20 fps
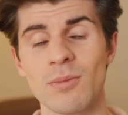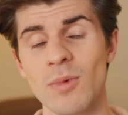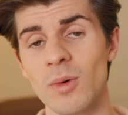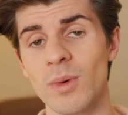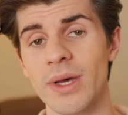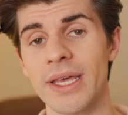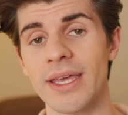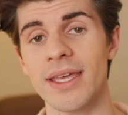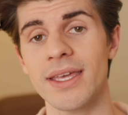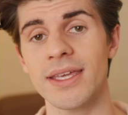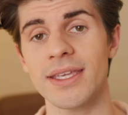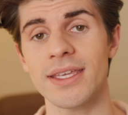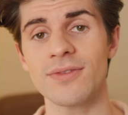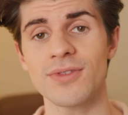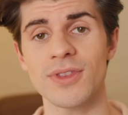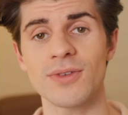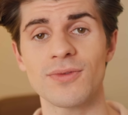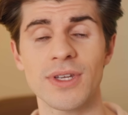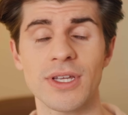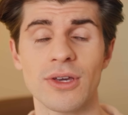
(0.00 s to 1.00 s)
And while we're here,
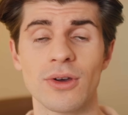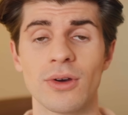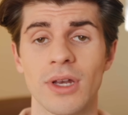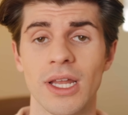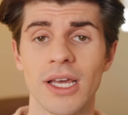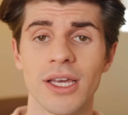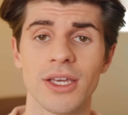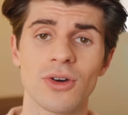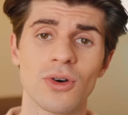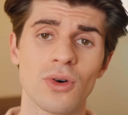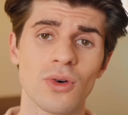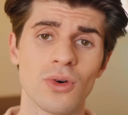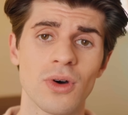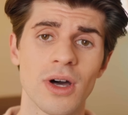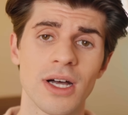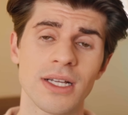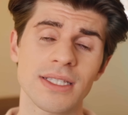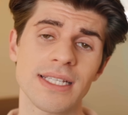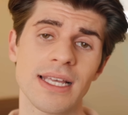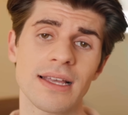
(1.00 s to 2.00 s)
give the video a like,
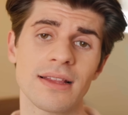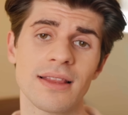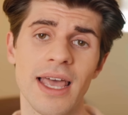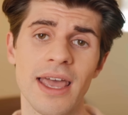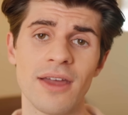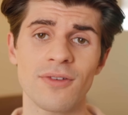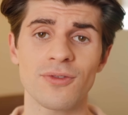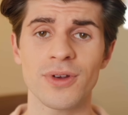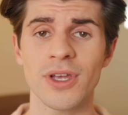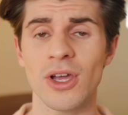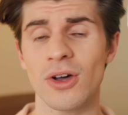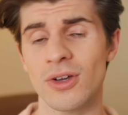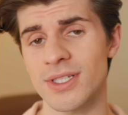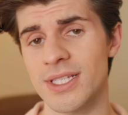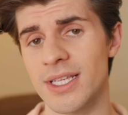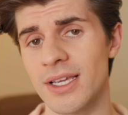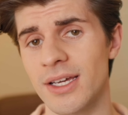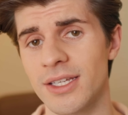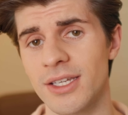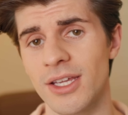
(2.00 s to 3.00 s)
or I'll tell every
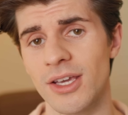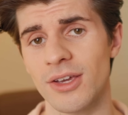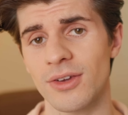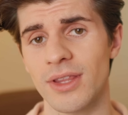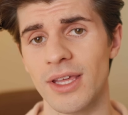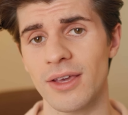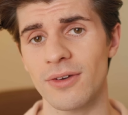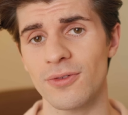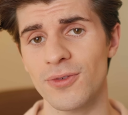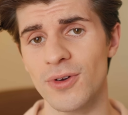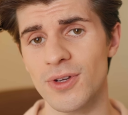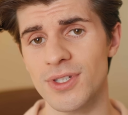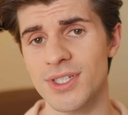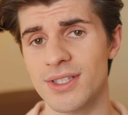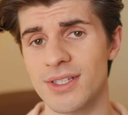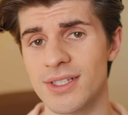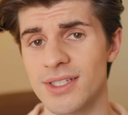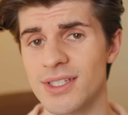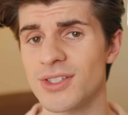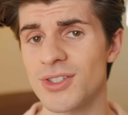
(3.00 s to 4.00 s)
Aussie I know that
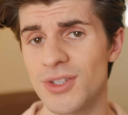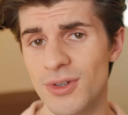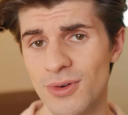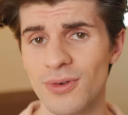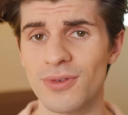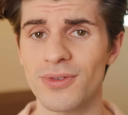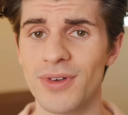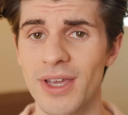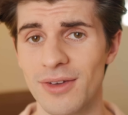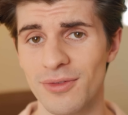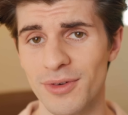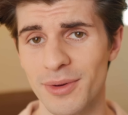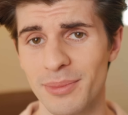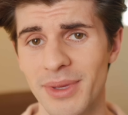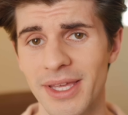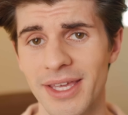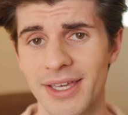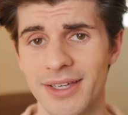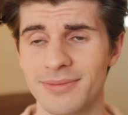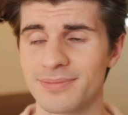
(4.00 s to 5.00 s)
Foster's is your favourite
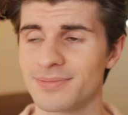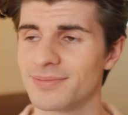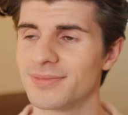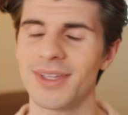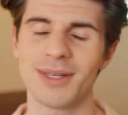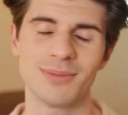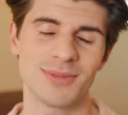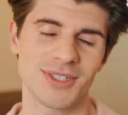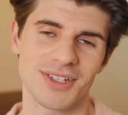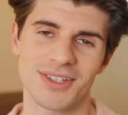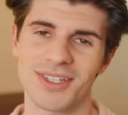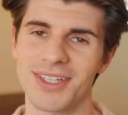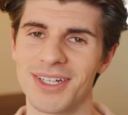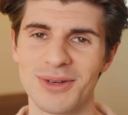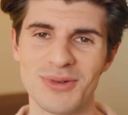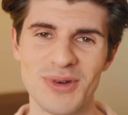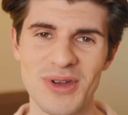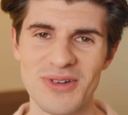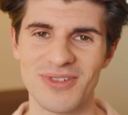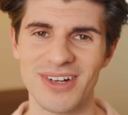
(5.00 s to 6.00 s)
beer. I'm joking,
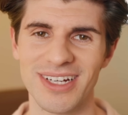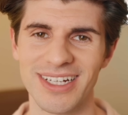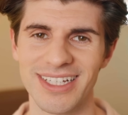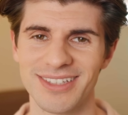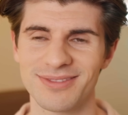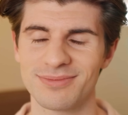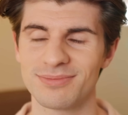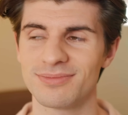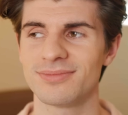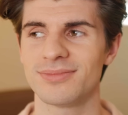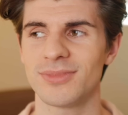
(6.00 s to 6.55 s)
I won't really.